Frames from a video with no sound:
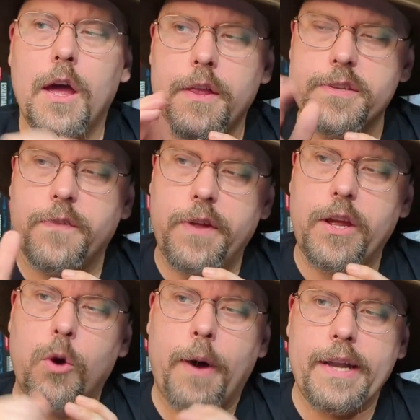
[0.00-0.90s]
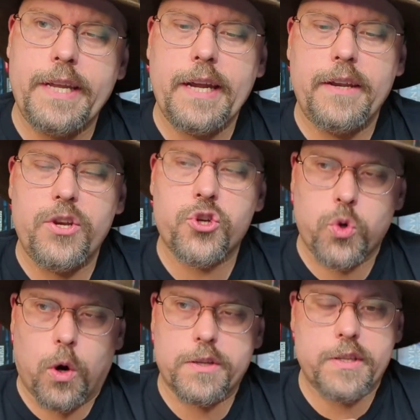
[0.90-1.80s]
There's a video by D&D
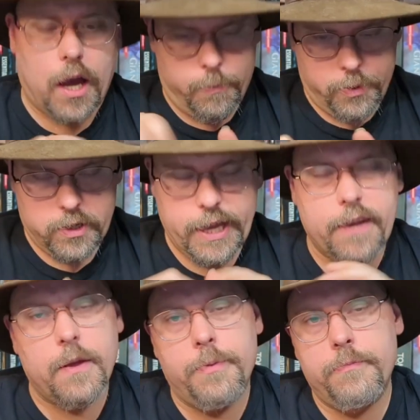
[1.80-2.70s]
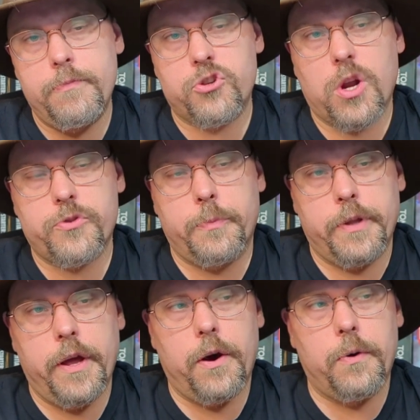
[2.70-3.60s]
Shorts, I'll put a link in the description
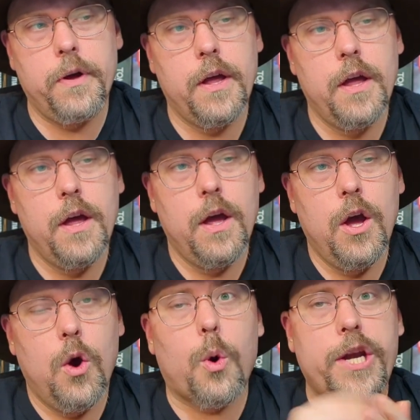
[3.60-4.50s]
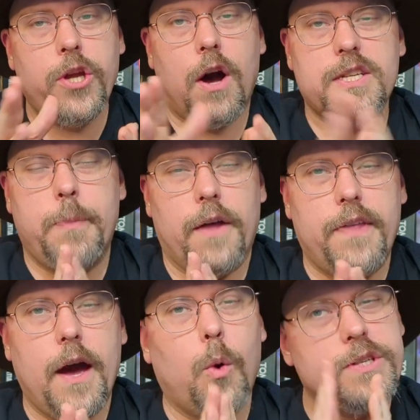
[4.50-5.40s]
below, where he talks about
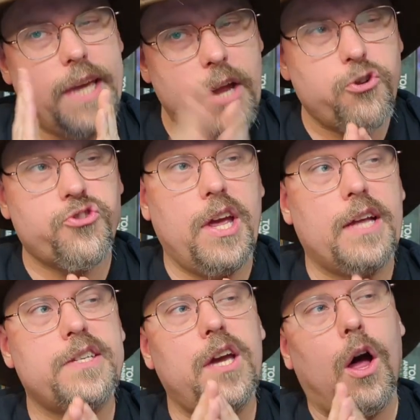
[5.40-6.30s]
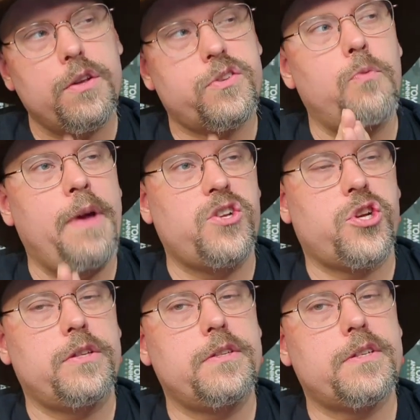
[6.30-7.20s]
that. What's interesting is he also
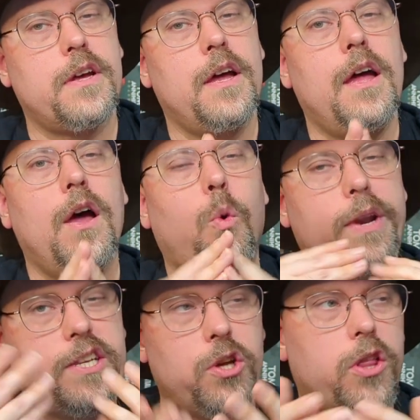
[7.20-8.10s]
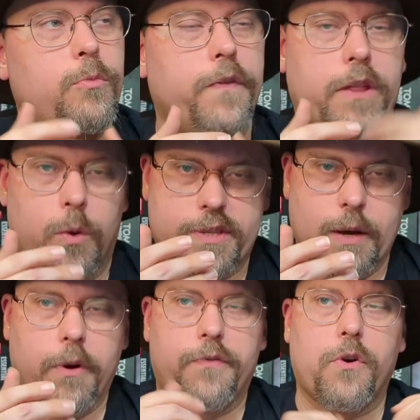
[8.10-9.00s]
mentions when he saw the movie there was
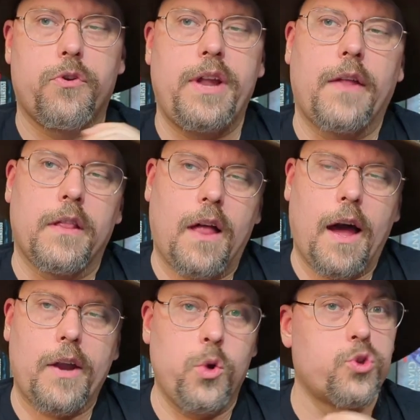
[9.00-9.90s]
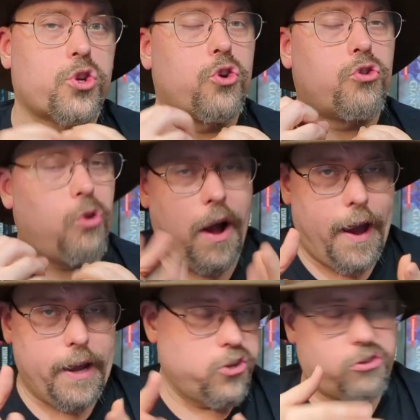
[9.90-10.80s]
someone further down the line who was
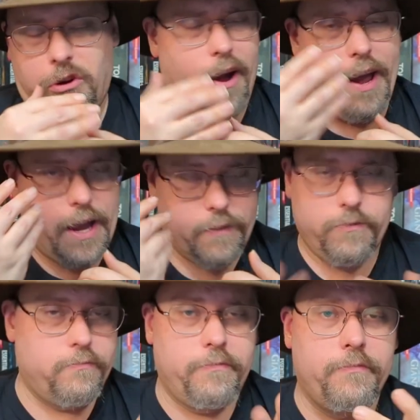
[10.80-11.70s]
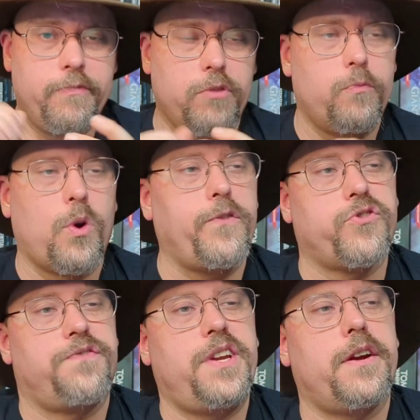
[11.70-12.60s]
crying, just crying rivers
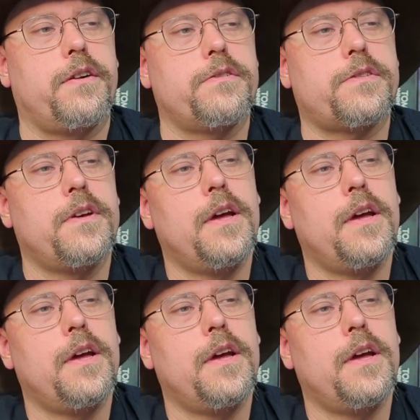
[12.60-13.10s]
of tears.